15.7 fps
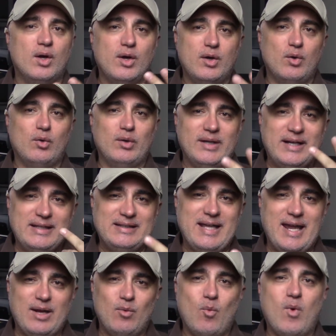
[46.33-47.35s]
could only
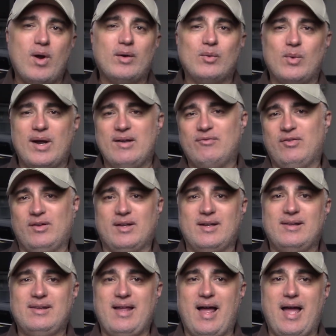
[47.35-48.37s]
contain one rifle at
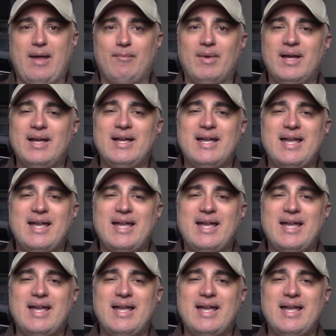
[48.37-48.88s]
a time,